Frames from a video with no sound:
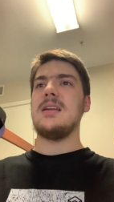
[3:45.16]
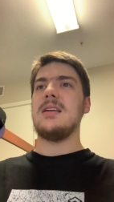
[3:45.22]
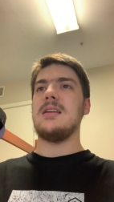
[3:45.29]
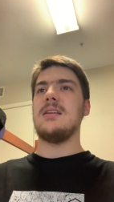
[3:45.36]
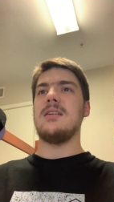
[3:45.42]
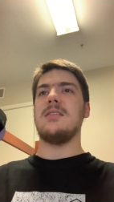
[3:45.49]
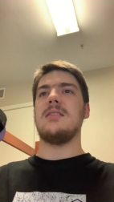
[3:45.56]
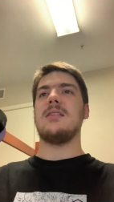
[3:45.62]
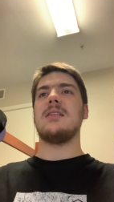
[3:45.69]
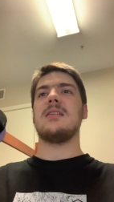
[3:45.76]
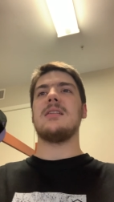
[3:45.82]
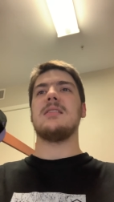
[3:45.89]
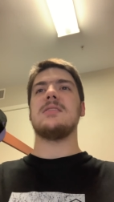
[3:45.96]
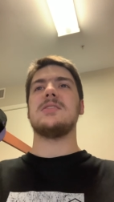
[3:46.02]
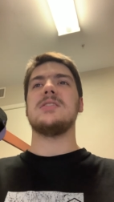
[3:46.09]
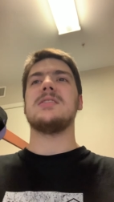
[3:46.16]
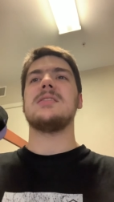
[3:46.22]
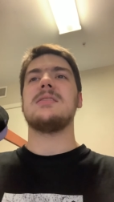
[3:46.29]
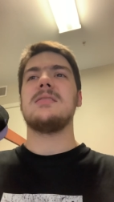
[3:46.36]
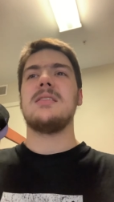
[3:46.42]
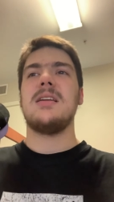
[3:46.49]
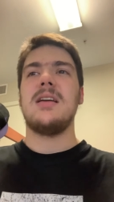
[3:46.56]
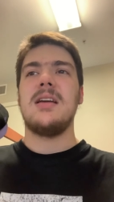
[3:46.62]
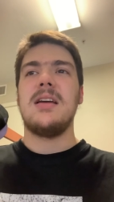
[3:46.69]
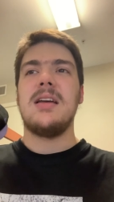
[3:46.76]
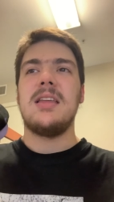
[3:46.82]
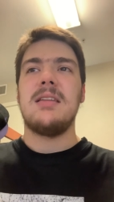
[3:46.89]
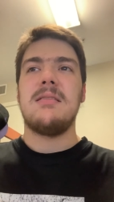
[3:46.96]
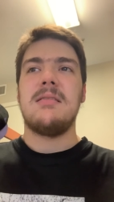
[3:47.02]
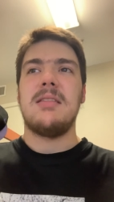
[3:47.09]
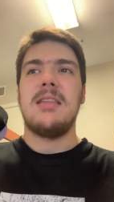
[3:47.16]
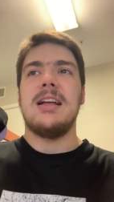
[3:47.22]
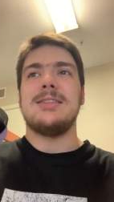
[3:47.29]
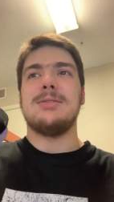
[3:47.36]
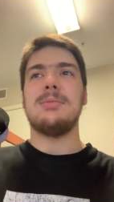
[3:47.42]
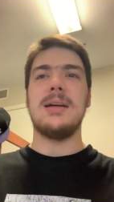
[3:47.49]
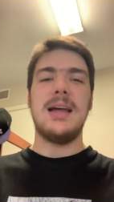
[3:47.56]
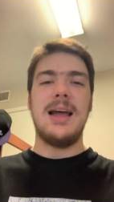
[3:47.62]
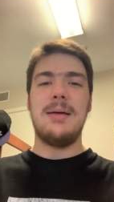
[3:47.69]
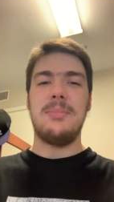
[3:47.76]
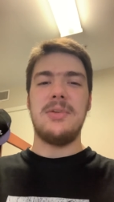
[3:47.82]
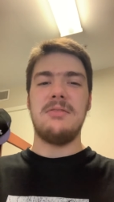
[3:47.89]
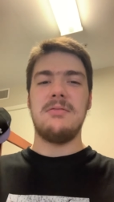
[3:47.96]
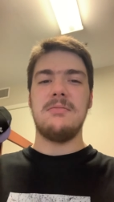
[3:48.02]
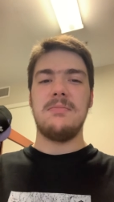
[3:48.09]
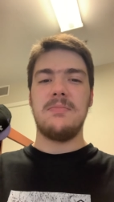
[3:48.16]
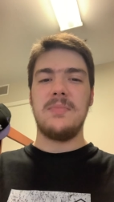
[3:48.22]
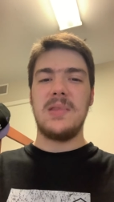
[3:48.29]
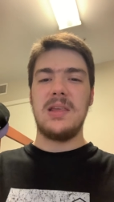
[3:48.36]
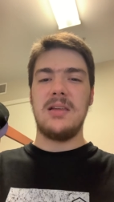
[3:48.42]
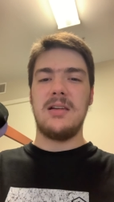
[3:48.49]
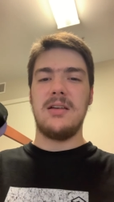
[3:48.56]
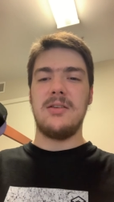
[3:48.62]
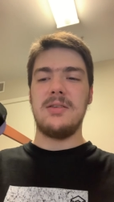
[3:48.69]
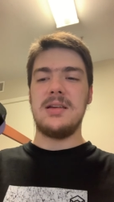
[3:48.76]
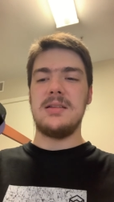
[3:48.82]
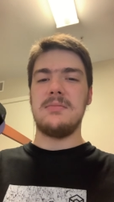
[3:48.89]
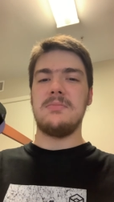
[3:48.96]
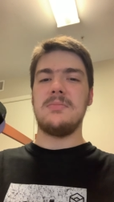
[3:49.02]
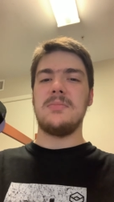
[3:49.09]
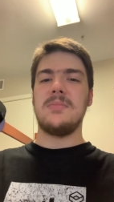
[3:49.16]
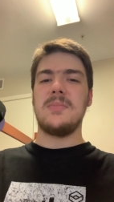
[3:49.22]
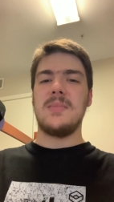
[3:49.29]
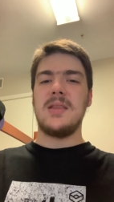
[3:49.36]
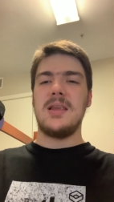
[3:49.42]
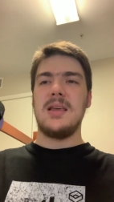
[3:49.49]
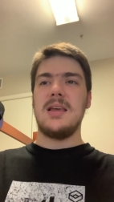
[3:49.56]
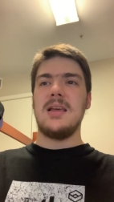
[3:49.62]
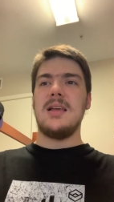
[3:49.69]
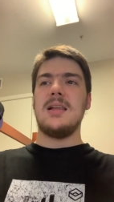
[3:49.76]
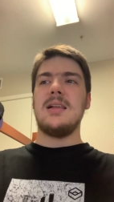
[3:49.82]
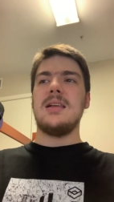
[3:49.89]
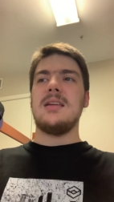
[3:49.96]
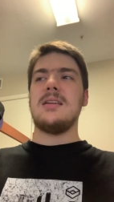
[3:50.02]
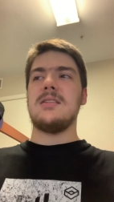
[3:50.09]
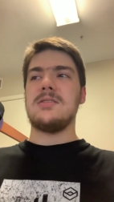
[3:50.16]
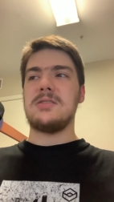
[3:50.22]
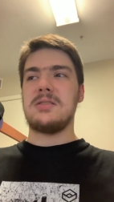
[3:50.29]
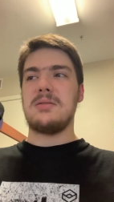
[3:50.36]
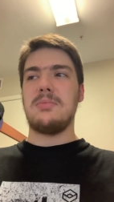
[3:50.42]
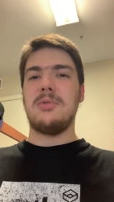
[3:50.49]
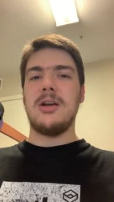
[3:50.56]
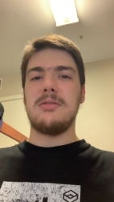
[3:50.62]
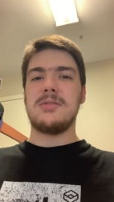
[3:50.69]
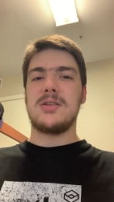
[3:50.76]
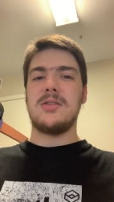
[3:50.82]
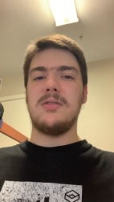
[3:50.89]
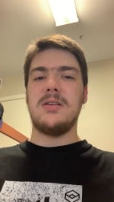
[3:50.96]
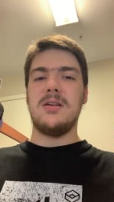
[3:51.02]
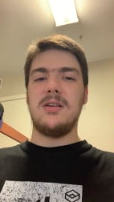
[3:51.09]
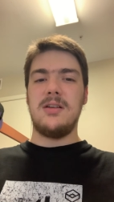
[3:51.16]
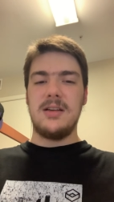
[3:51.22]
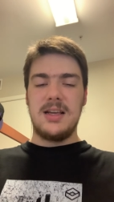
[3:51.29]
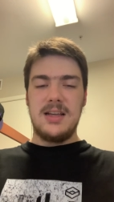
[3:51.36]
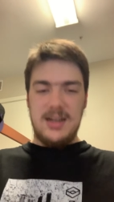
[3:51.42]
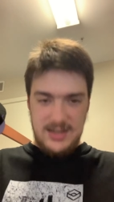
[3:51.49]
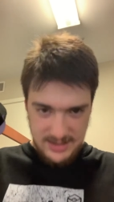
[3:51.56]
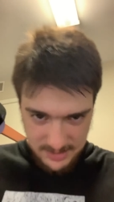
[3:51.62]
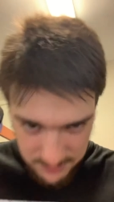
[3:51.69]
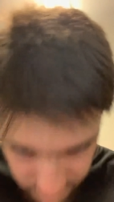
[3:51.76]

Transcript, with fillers: yeah, just that's what happened. You know, he just the play was going on, he kind of